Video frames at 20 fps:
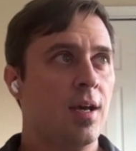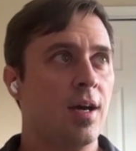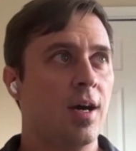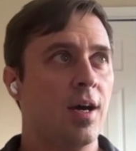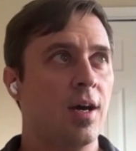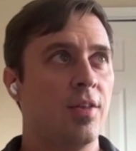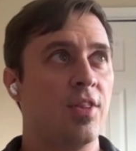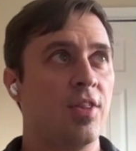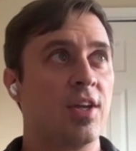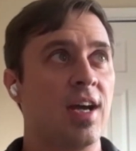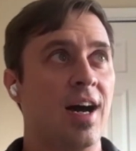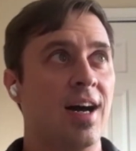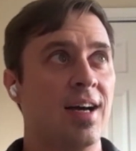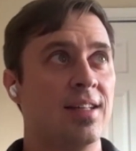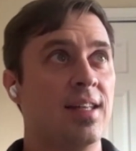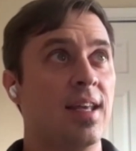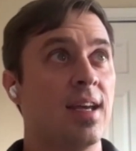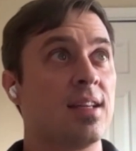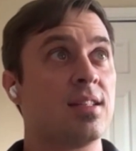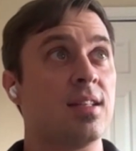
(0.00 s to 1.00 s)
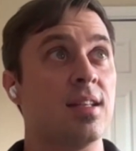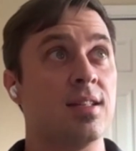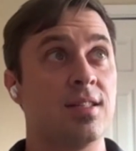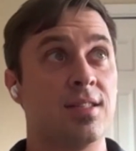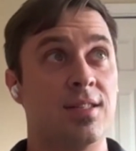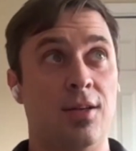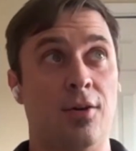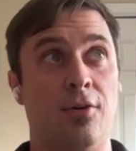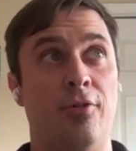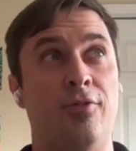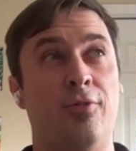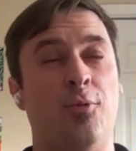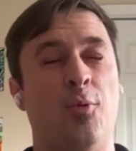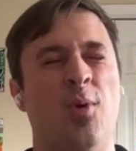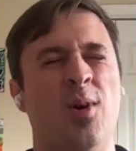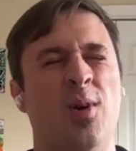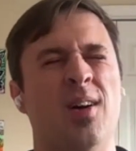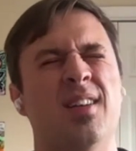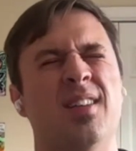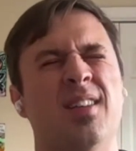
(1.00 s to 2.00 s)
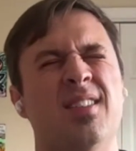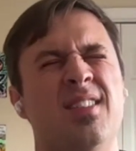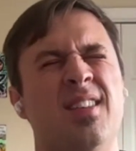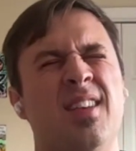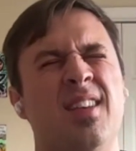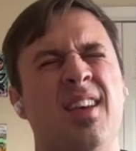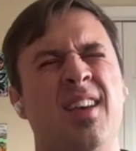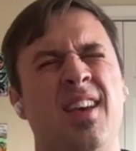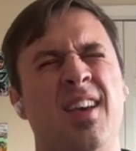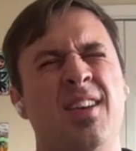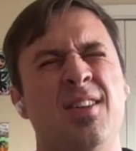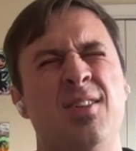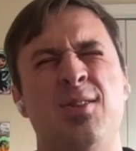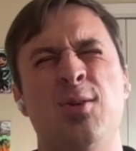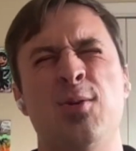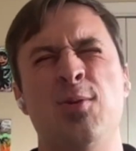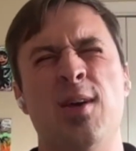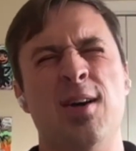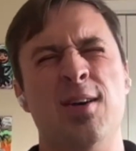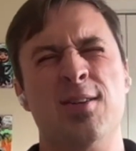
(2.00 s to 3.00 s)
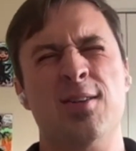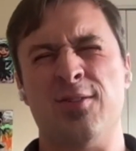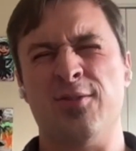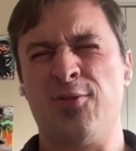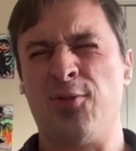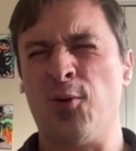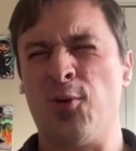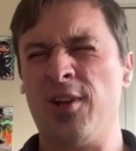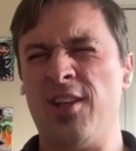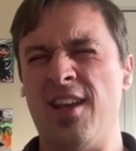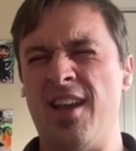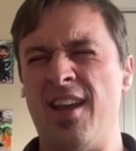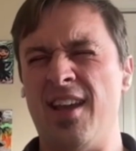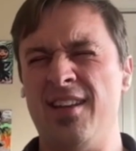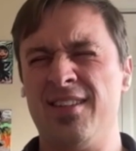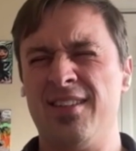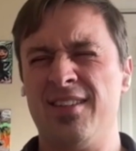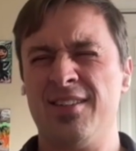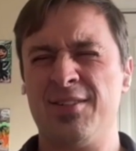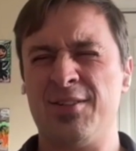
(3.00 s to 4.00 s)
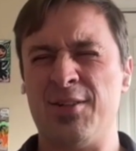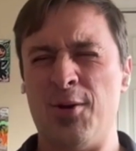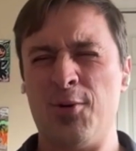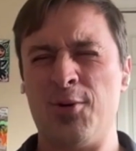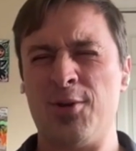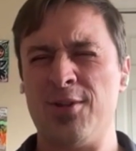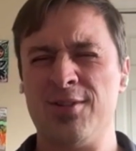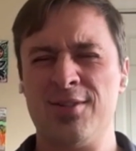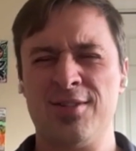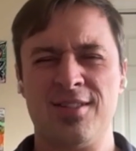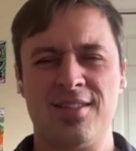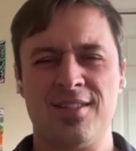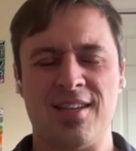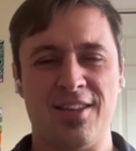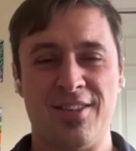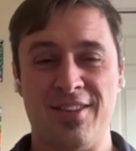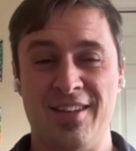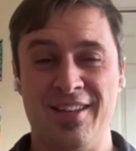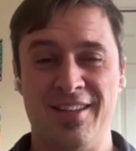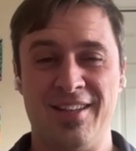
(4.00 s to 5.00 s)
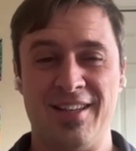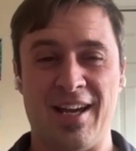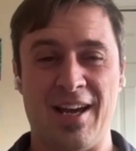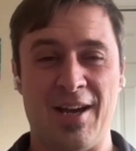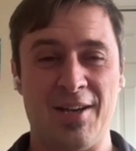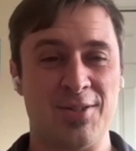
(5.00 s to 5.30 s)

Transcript: the context itself was 2048 tokens, I think.